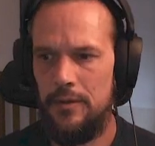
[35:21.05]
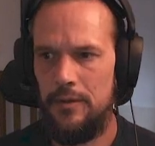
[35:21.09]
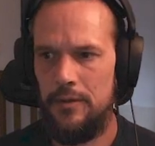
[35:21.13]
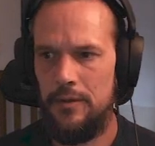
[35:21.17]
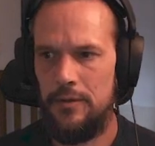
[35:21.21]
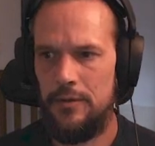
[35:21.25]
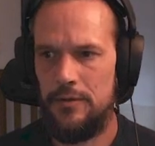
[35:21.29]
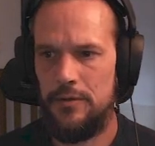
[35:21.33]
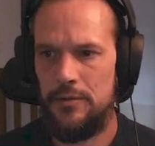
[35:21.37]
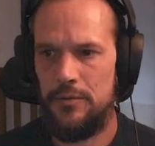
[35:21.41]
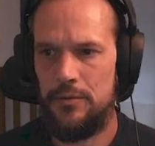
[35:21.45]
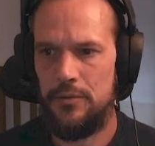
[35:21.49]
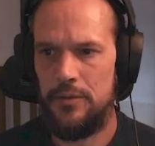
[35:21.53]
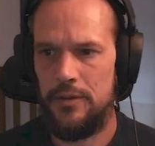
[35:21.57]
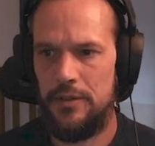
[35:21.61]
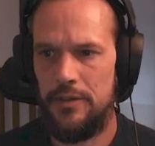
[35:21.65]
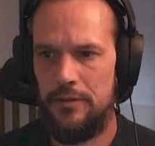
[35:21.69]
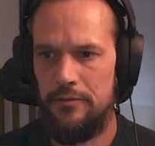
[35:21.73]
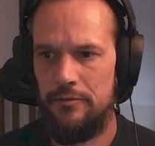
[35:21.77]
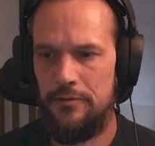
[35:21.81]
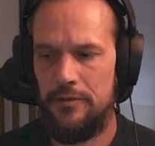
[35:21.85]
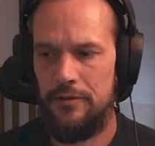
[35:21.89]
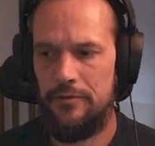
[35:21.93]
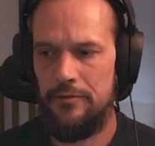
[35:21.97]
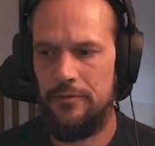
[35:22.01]
Not sure
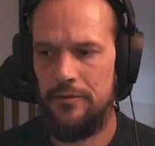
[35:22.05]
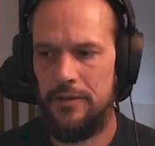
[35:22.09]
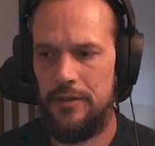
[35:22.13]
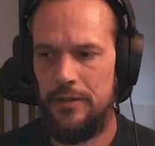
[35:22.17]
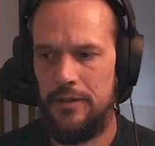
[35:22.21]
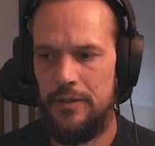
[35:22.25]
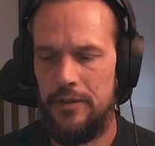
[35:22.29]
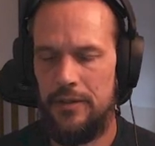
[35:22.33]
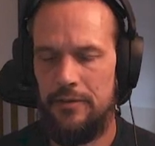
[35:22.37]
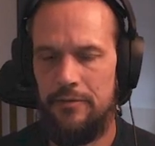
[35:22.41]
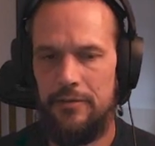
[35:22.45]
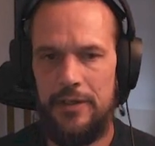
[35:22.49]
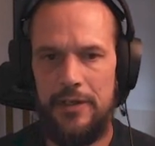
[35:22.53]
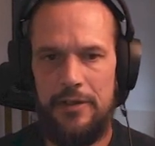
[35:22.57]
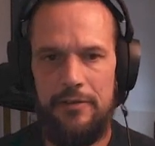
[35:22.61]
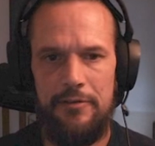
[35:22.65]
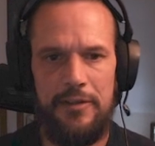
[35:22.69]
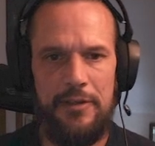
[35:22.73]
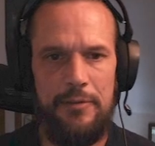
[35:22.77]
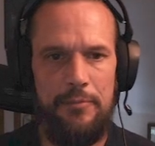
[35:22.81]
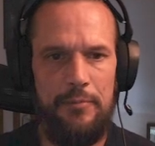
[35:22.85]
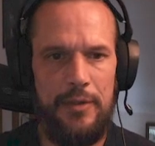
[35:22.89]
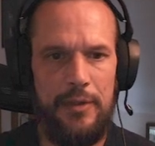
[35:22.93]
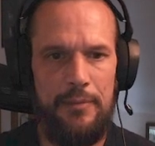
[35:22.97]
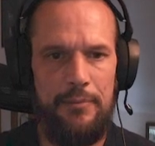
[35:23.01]
if I have
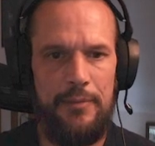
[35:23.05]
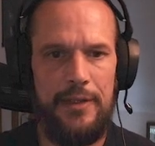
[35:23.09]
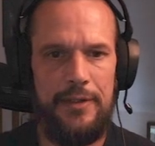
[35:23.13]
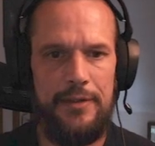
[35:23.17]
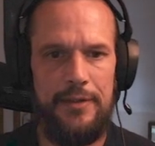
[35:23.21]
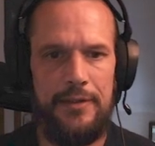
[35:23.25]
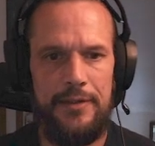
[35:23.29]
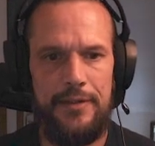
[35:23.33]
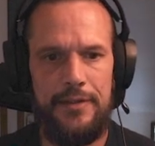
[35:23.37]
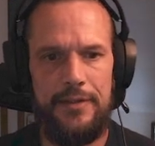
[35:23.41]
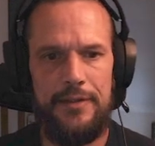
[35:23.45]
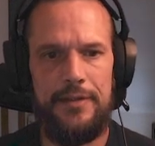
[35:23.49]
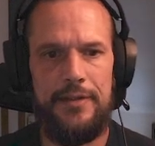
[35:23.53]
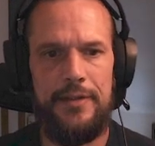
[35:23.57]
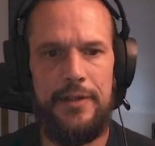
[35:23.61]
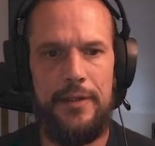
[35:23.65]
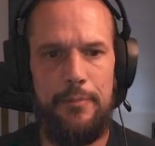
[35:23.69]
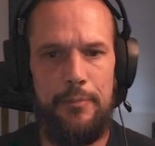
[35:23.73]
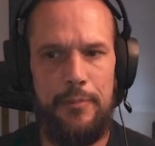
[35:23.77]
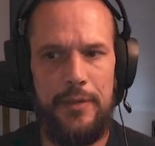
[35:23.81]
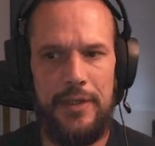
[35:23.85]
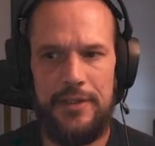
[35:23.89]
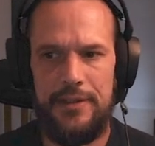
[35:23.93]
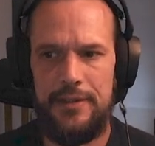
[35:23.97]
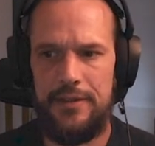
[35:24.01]
implemented that
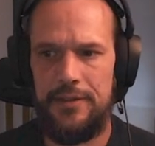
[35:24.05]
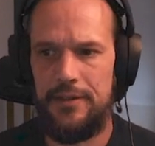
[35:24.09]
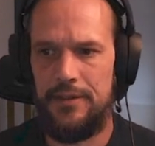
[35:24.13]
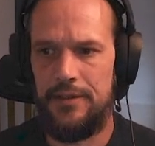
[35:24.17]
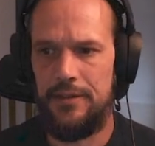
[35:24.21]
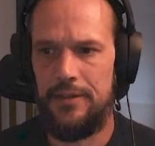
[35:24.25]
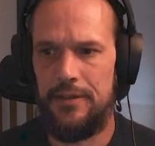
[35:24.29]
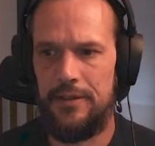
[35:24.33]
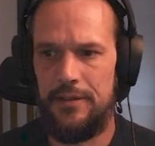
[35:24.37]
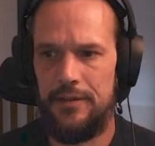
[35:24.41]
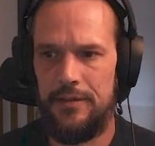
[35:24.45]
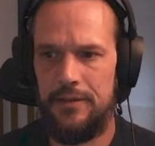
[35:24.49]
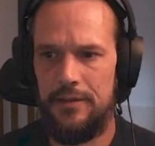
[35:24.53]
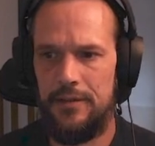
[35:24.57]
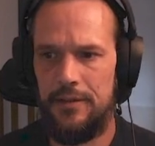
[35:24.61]
method in the